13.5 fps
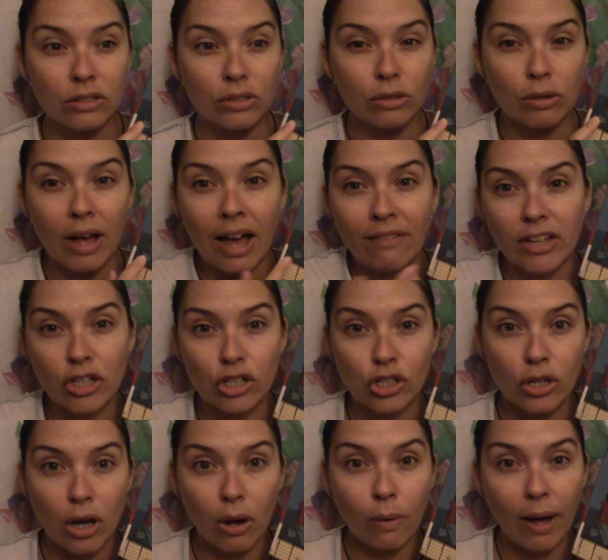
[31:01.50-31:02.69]
to have a
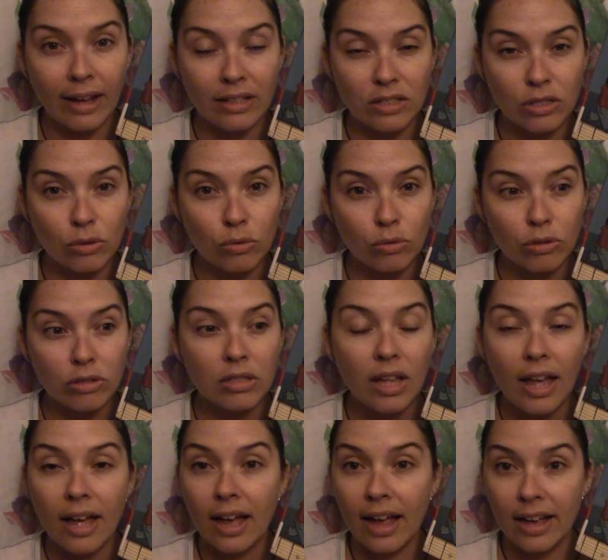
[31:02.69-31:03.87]
show at school
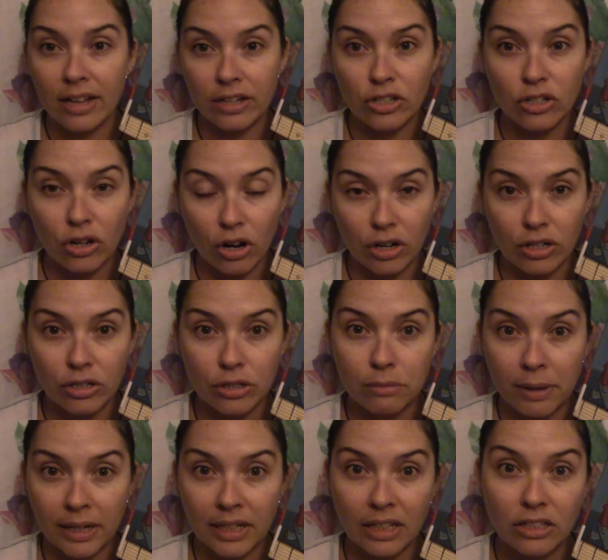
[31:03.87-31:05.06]
and charge
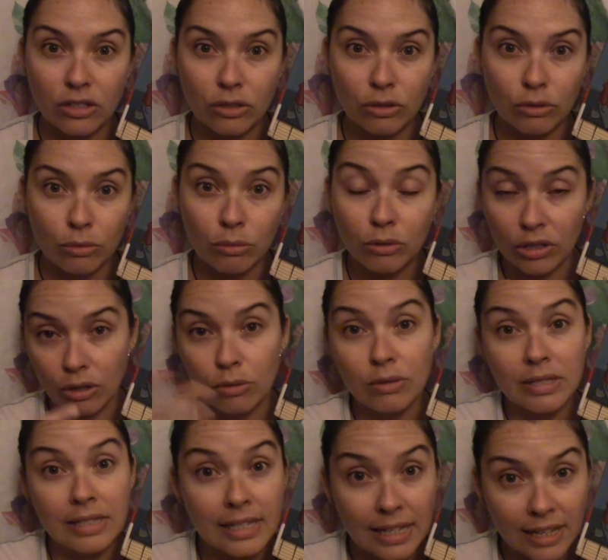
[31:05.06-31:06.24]
money to, you know,
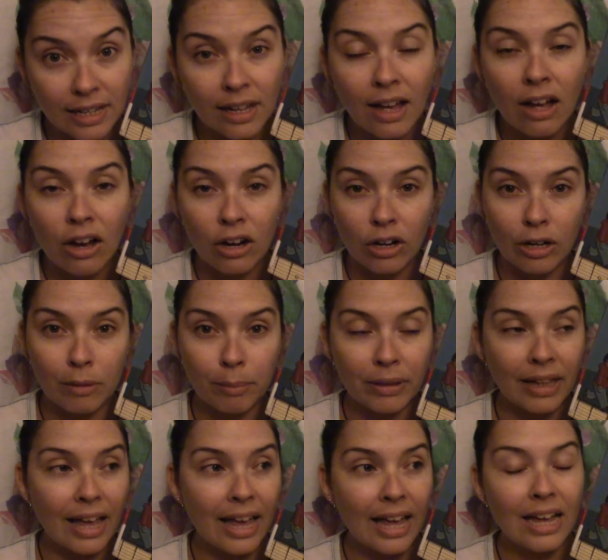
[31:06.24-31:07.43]
see her
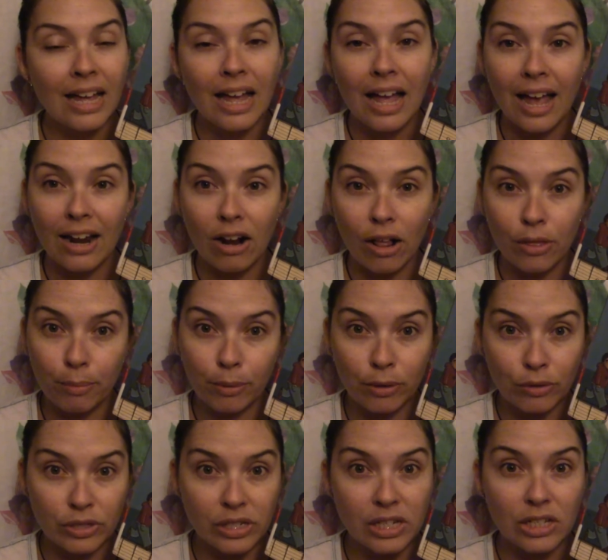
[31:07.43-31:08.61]
play, and all the
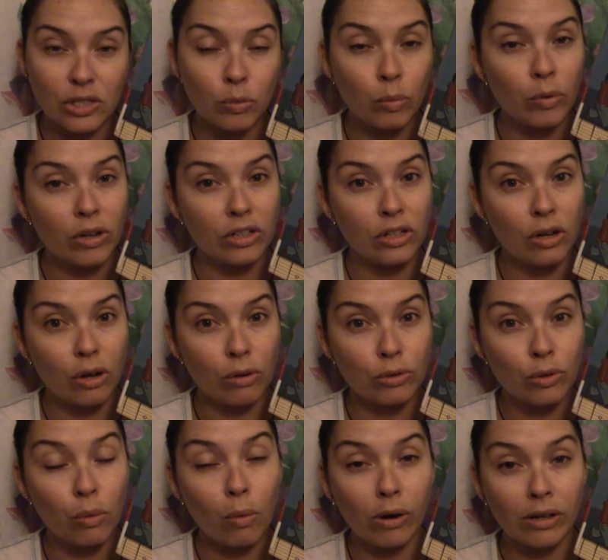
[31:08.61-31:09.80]
proceeds would go
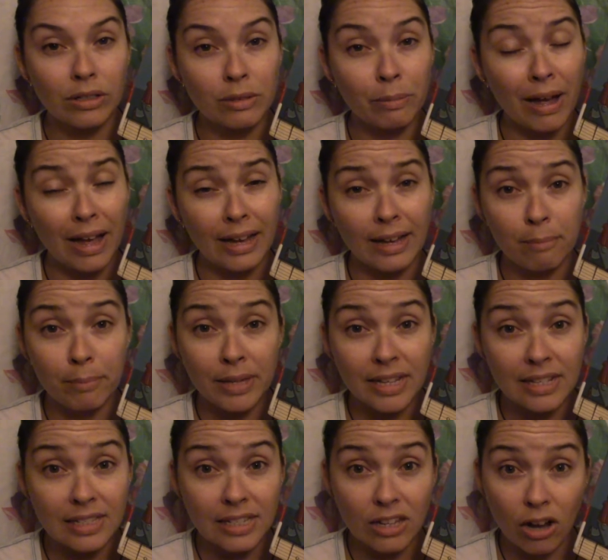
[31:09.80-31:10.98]
towards buying a
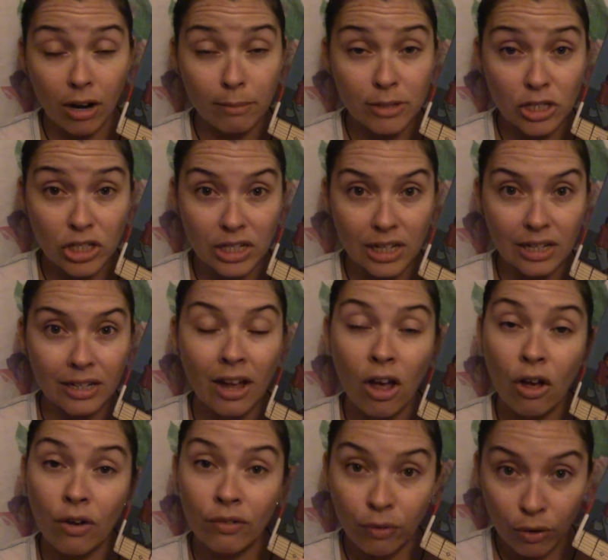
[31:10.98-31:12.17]
PCR machine
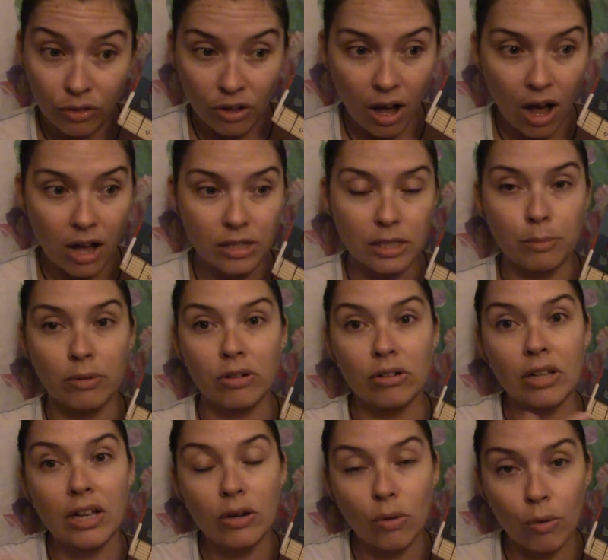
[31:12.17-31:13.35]
for the
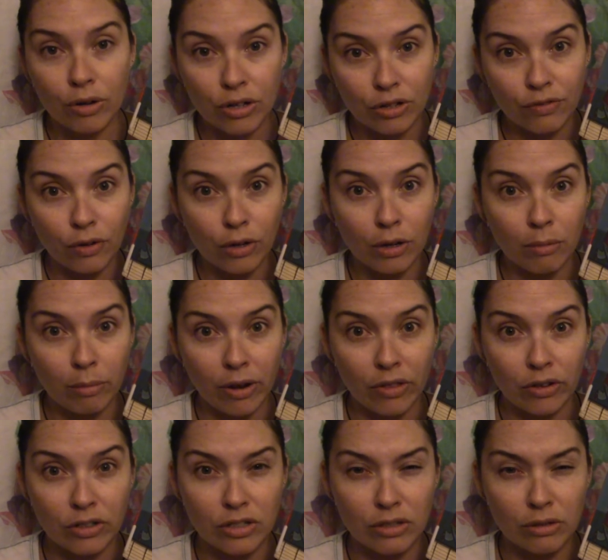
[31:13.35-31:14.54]
hospital in order for her
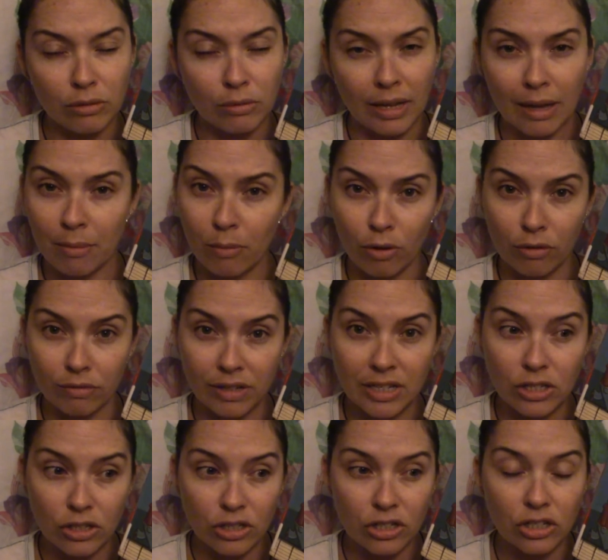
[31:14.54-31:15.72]
brother to get more
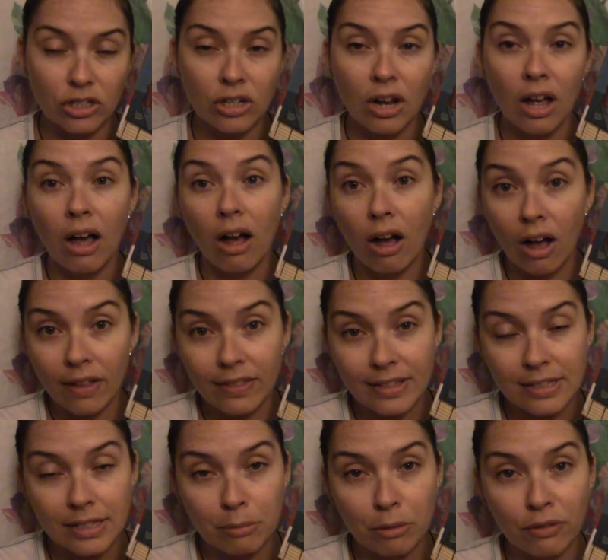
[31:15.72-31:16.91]
research on the
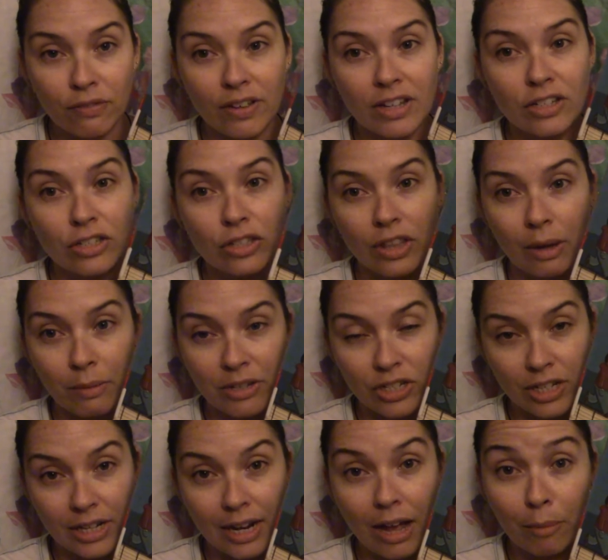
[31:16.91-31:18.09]
zebrafish so that way
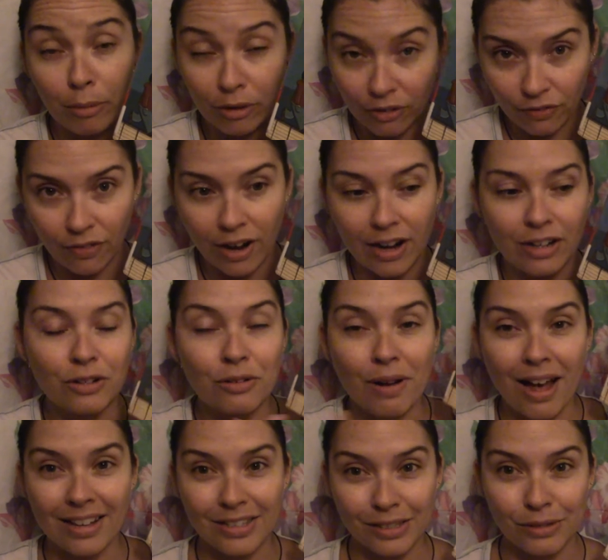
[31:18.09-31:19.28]
she can help her friend who
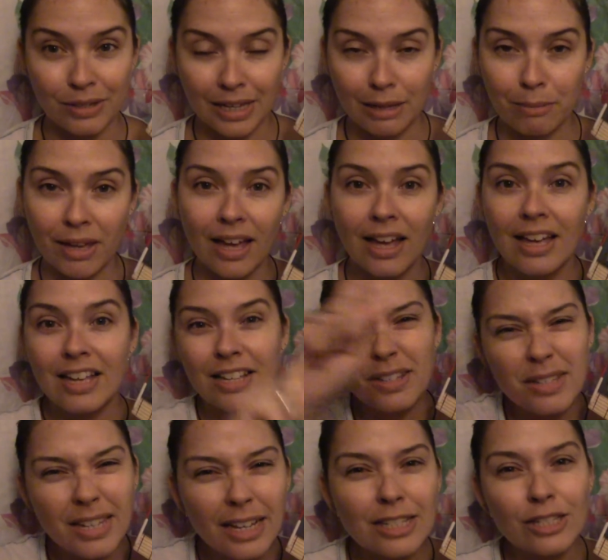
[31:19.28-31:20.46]
has leukemia.
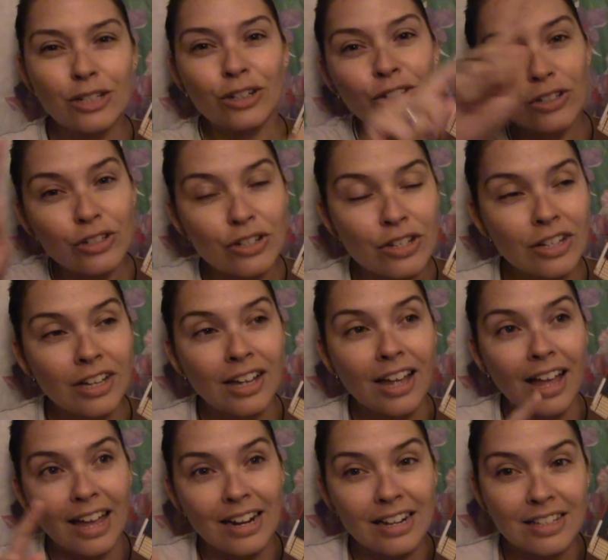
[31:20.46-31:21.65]
So it's like a circle
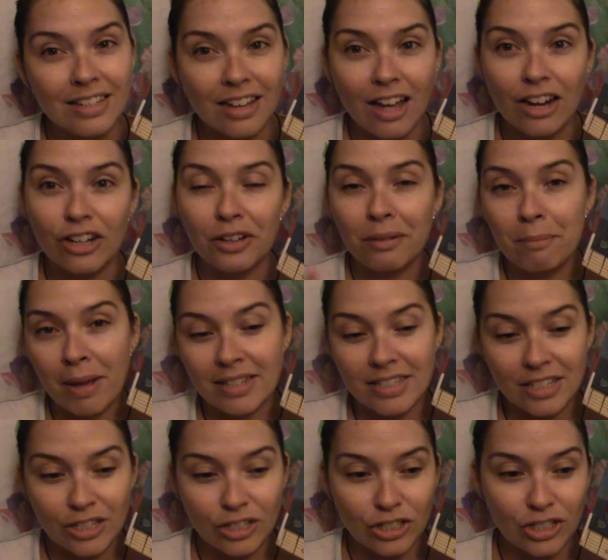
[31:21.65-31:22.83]
and it's got a good
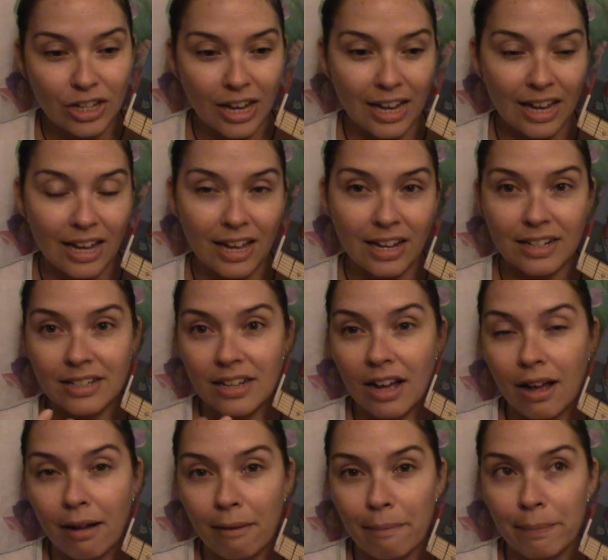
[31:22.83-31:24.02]
message and
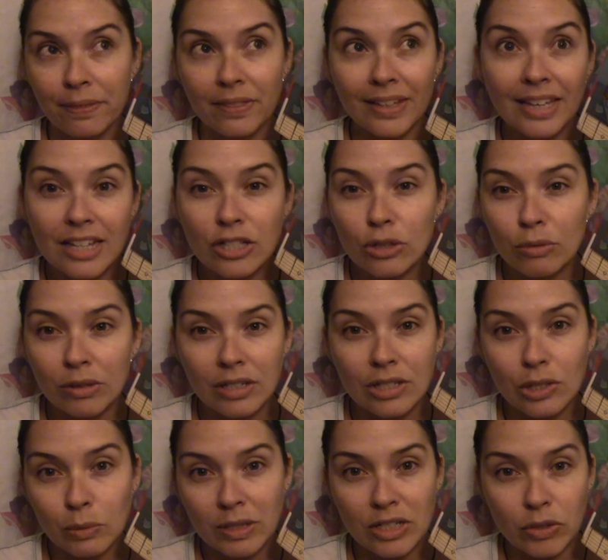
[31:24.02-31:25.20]
um, the kids are really
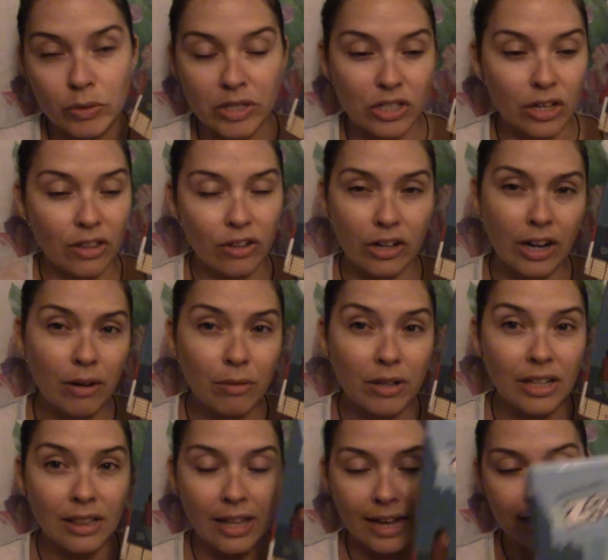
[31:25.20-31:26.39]
sweet to each other and I
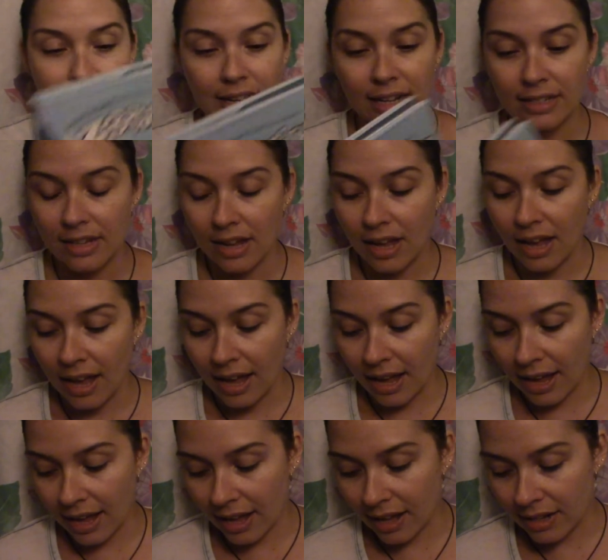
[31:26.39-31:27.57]
really liked it.
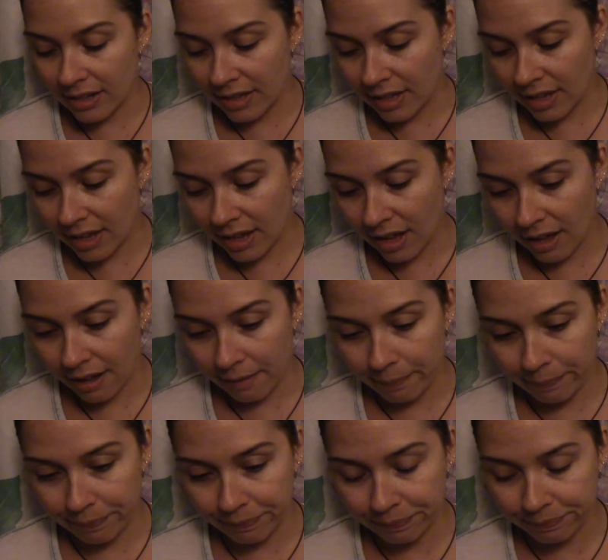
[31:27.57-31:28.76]
And the, uh,
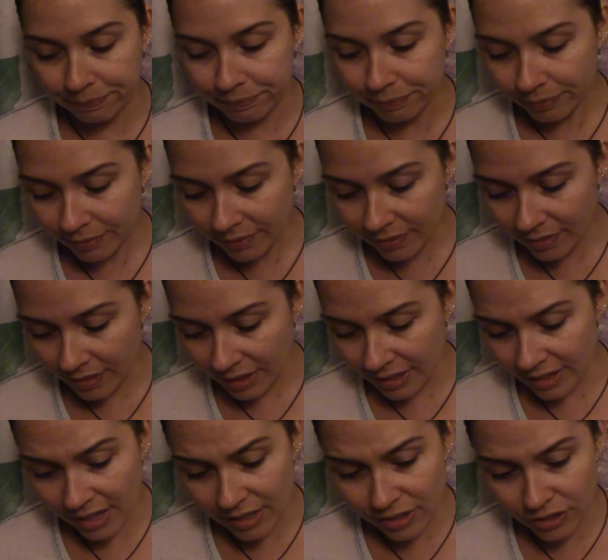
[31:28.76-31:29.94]

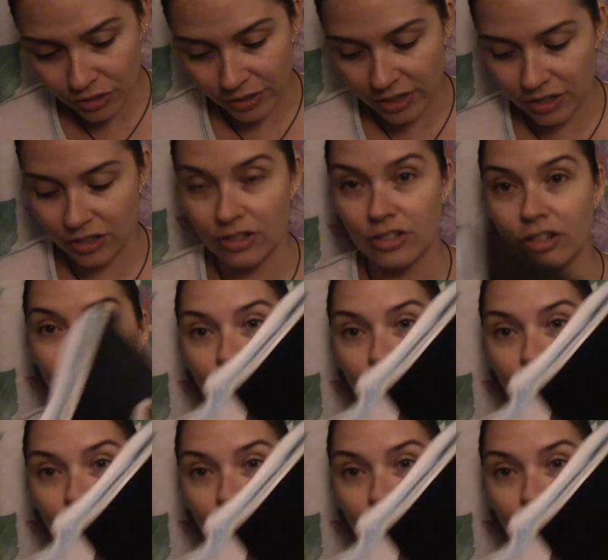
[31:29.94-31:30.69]
the illustrations